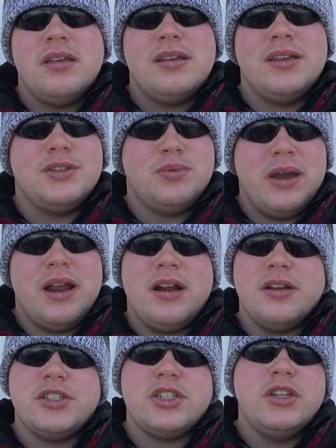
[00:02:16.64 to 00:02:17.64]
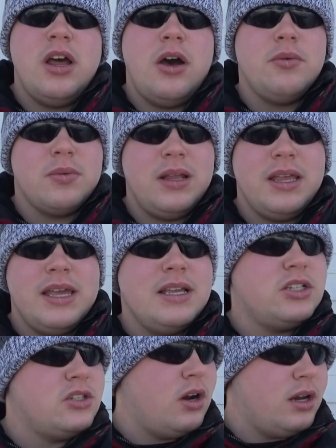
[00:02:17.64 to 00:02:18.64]
is where snow really
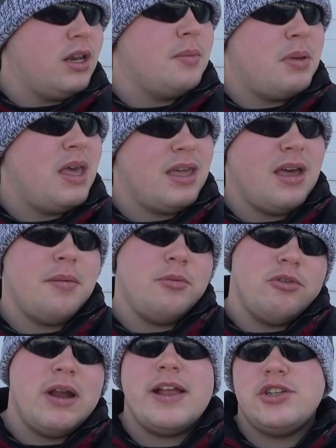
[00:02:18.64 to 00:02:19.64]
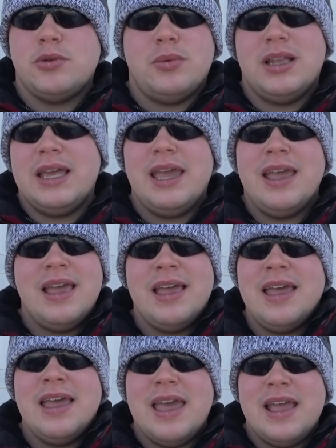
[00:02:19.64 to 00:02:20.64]
is starting to pick up gradually,
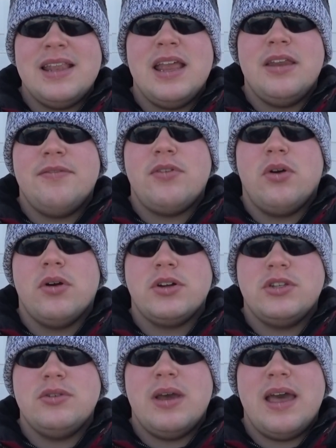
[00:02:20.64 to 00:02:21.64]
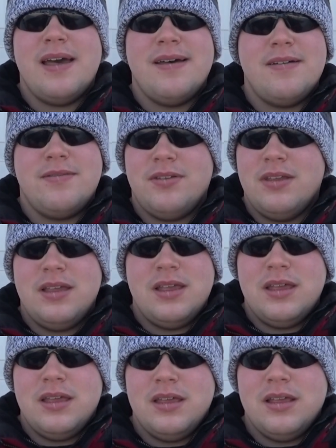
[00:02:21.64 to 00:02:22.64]
and then of course you have
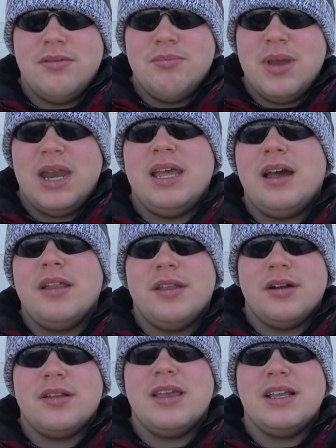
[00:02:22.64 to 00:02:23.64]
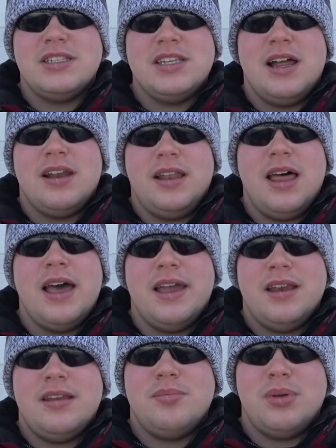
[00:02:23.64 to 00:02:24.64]
many other things down the line.
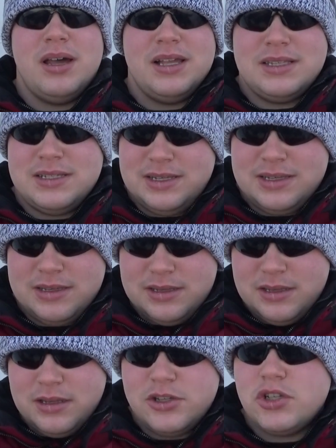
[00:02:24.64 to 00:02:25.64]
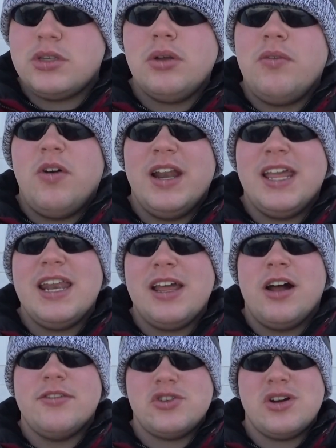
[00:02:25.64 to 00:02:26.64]
But just to avoid getting
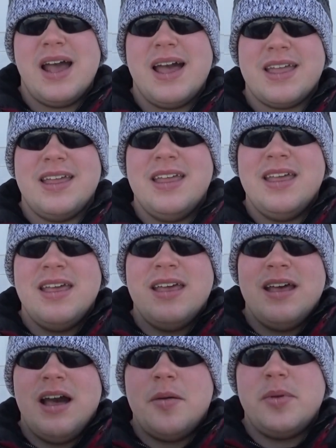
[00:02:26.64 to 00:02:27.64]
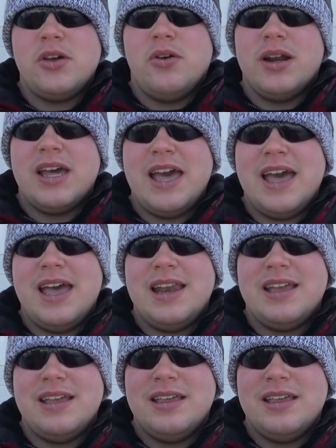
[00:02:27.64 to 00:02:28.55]
off track, I'm going to go on ahead